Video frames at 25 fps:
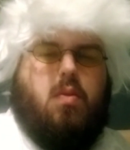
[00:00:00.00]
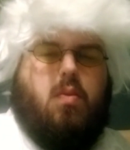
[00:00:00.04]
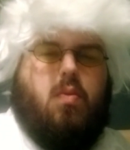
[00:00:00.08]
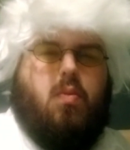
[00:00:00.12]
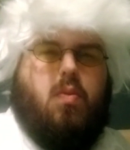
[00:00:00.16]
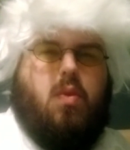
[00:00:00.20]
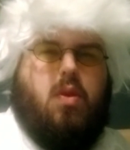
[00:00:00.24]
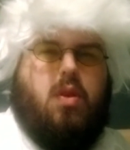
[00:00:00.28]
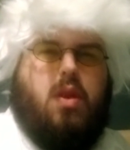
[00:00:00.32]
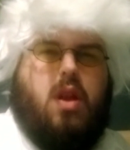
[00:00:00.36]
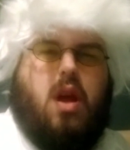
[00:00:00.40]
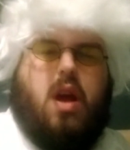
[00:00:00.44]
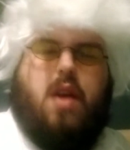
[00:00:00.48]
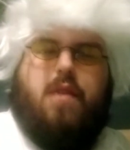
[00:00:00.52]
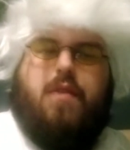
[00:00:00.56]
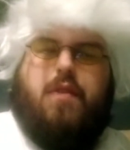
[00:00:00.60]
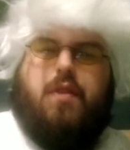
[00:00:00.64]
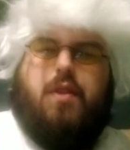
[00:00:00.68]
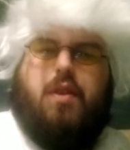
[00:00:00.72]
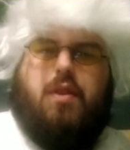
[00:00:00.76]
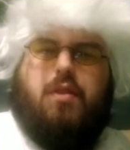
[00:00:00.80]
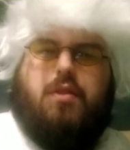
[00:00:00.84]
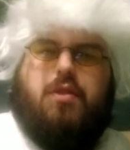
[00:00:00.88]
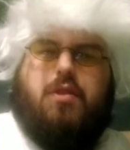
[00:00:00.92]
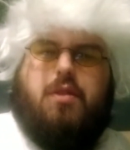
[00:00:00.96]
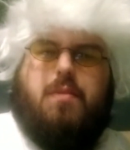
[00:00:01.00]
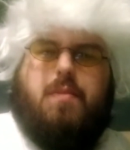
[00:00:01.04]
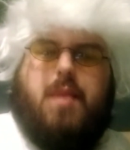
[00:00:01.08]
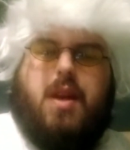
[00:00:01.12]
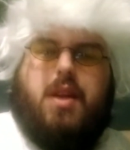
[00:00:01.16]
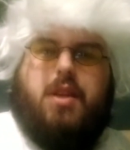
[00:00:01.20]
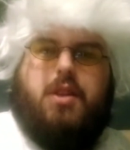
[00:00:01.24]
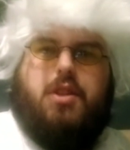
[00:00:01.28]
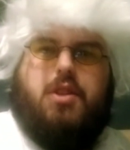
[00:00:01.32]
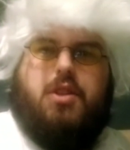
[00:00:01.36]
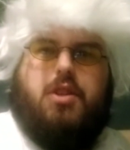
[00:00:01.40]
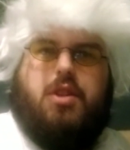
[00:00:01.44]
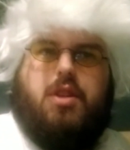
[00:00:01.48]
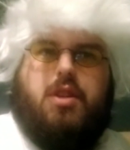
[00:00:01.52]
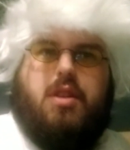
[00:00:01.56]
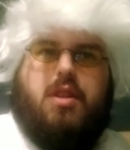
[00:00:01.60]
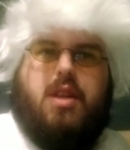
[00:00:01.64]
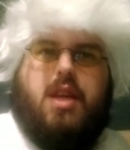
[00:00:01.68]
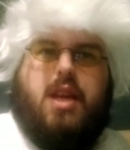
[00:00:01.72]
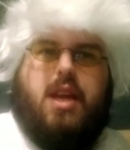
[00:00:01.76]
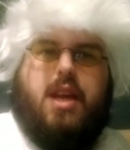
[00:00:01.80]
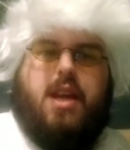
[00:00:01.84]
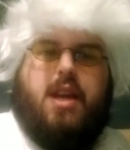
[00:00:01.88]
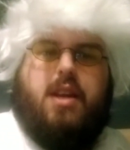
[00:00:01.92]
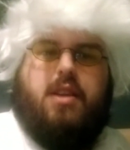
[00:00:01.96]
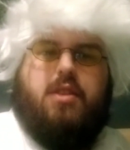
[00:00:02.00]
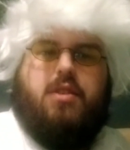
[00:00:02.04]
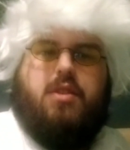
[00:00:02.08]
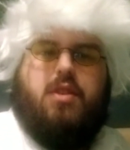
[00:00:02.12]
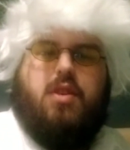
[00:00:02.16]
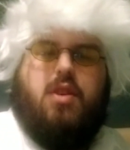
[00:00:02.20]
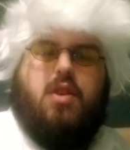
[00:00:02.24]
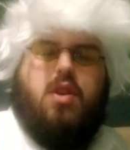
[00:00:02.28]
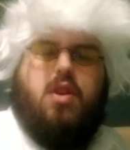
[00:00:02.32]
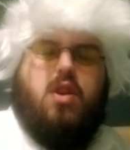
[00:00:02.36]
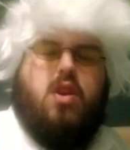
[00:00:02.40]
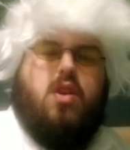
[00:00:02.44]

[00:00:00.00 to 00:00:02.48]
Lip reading: One that I forgot to mention is